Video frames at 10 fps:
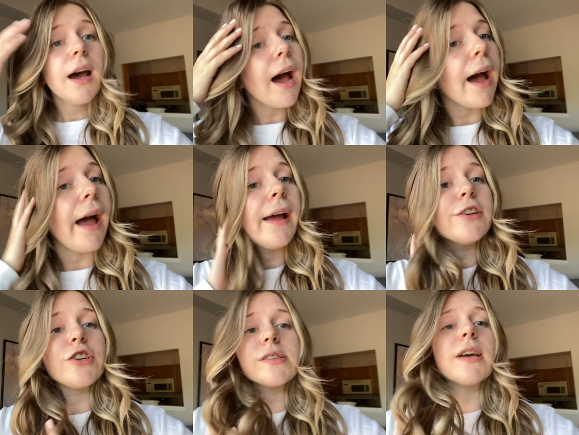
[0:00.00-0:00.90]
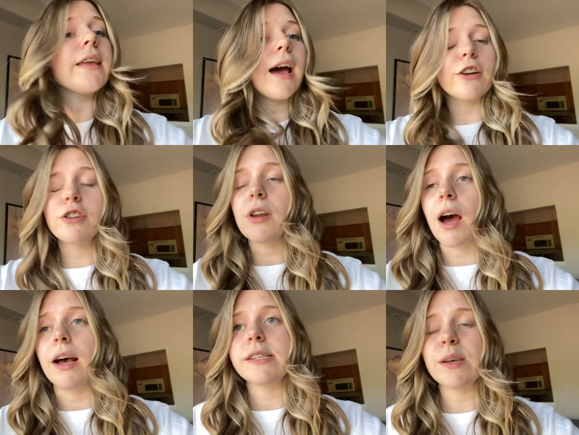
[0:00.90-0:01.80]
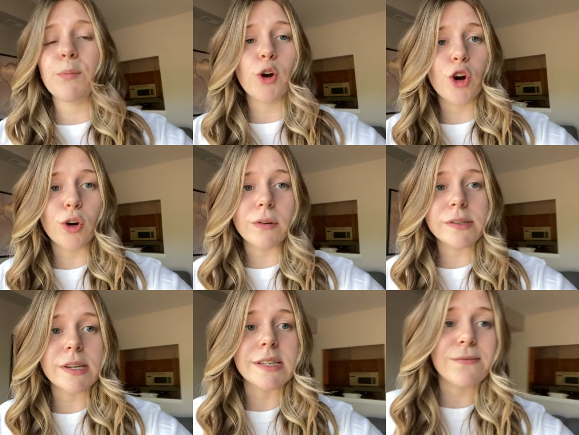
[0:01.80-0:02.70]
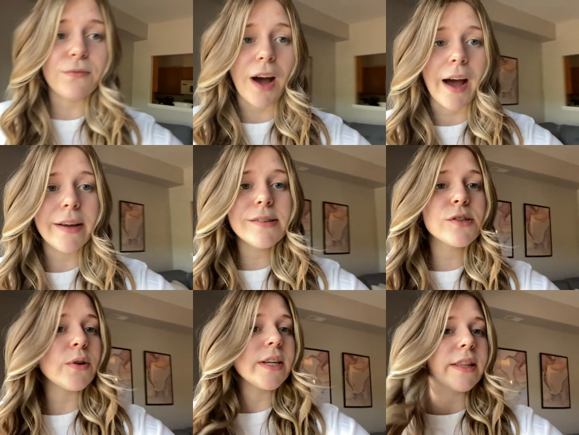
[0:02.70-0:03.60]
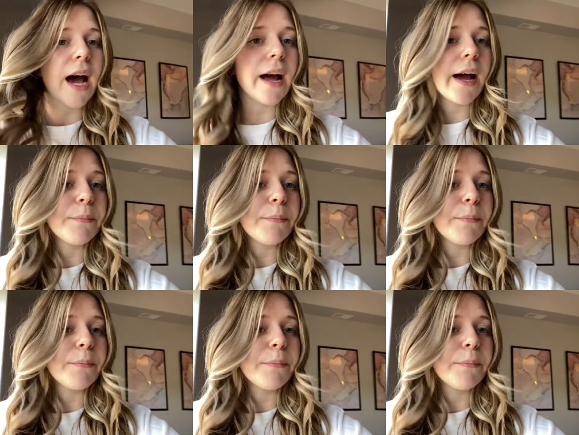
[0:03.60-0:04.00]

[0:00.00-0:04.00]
And she said, yeah, uh, simple curls is fine. So I did that.